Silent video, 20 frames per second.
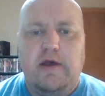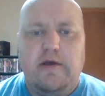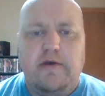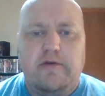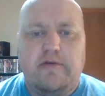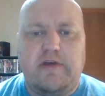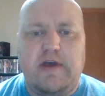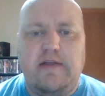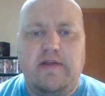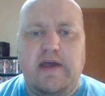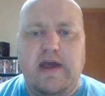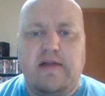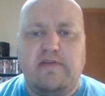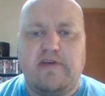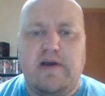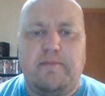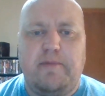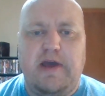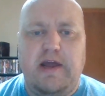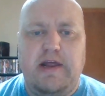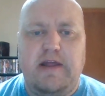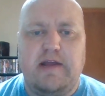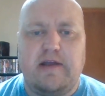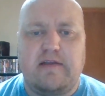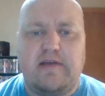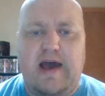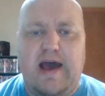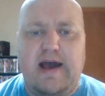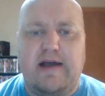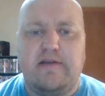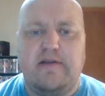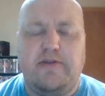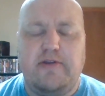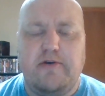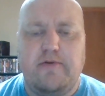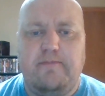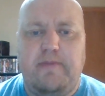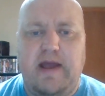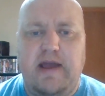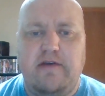Cindy ends up getting attacked in
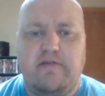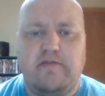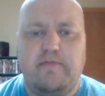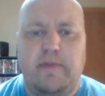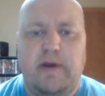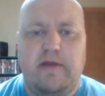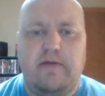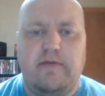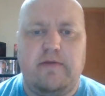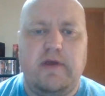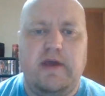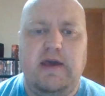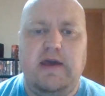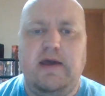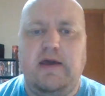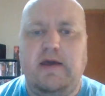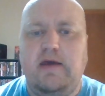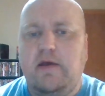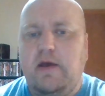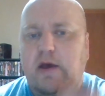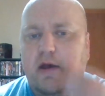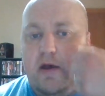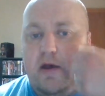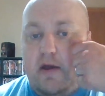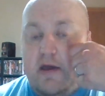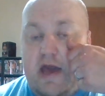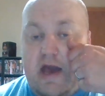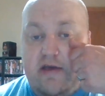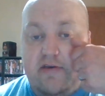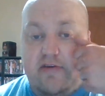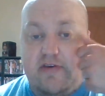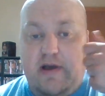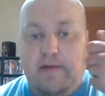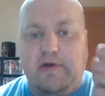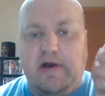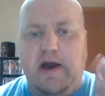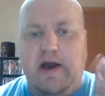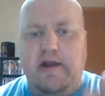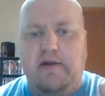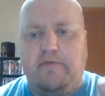their basement. And he has some
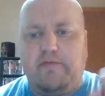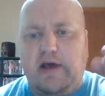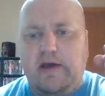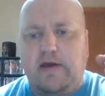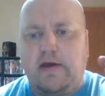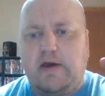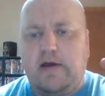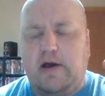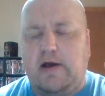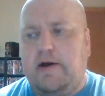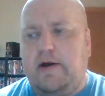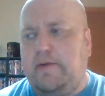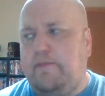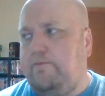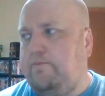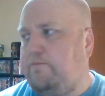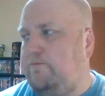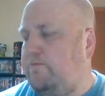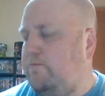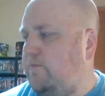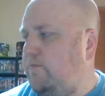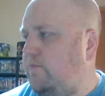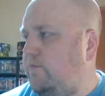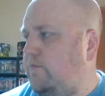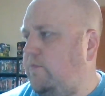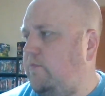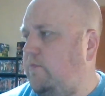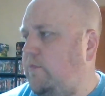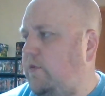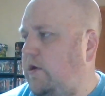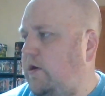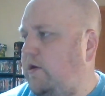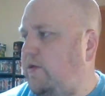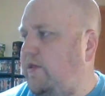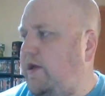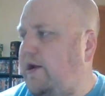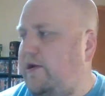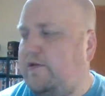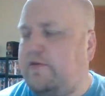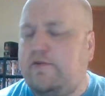kind of like, not
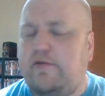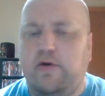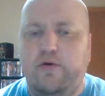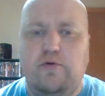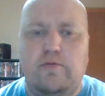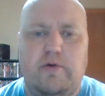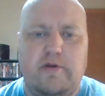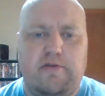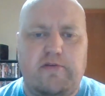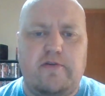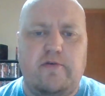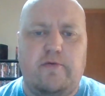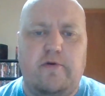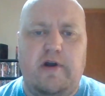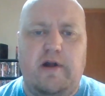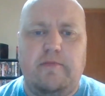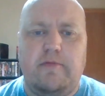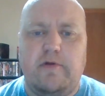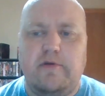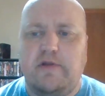a tube, what's the word?